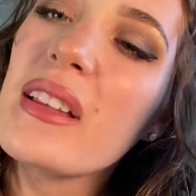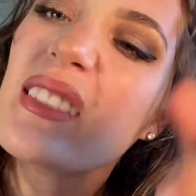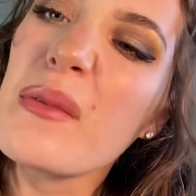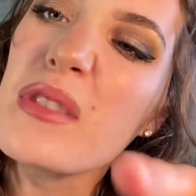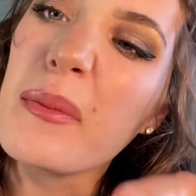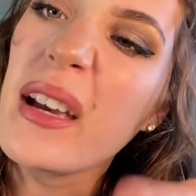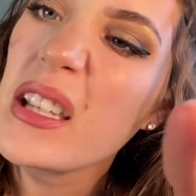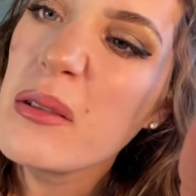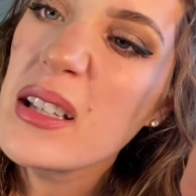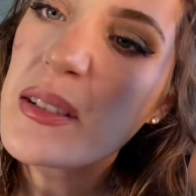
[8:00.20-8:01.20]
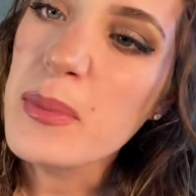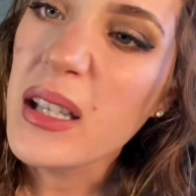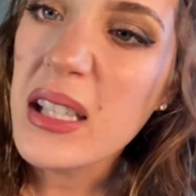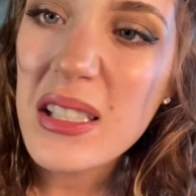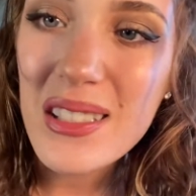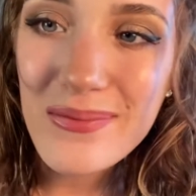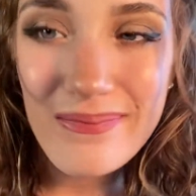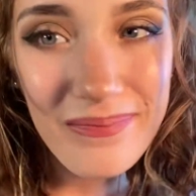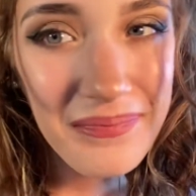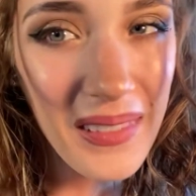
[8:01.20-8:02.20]
thumbs up anyways, because
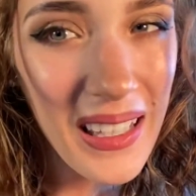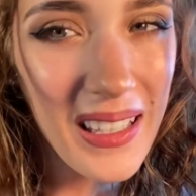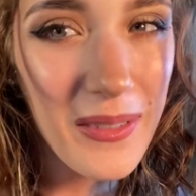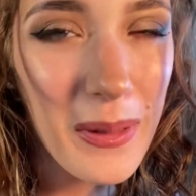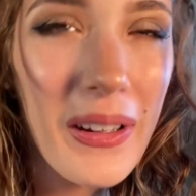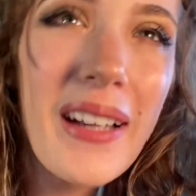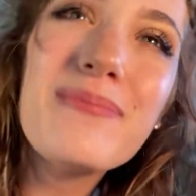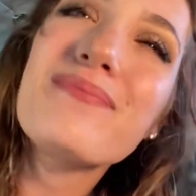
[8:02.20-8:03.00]
you love me, right?